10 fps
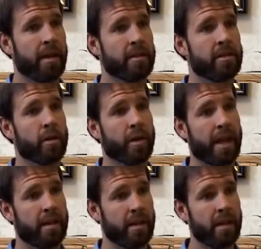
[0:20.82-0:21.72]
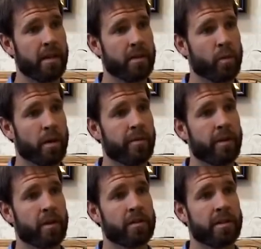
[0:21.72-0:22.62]
And so candida is one of
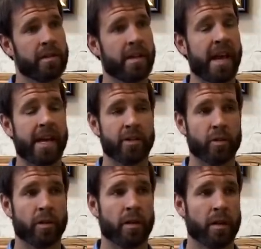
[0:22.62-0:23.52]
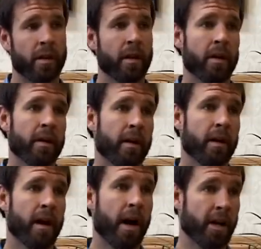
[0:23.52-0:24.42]
those that's a natural
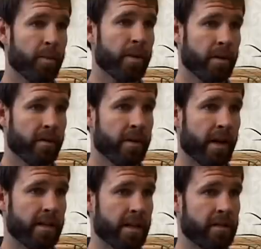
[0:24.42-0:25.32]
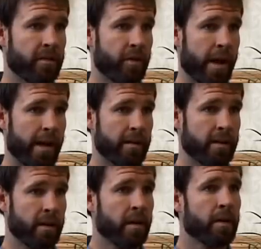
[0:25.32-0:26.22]
uh, occupant of the digestive
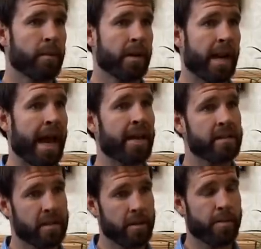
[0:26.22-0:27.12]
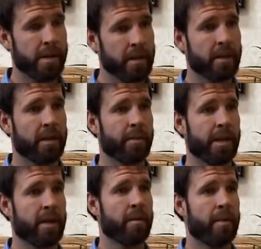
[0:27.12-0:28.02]
tract, mm-hmm. but it has the ability to
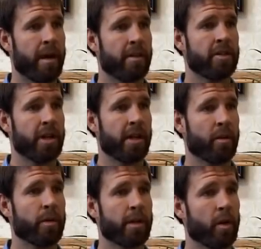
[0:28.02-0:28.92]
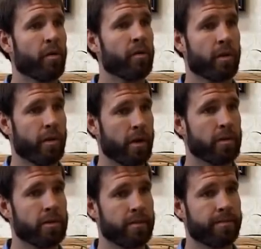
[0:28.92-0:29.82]
become pathogenic when it
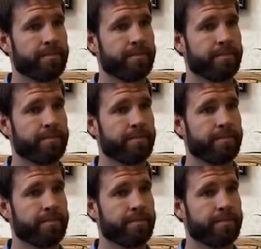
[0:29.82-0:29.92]
overgrows.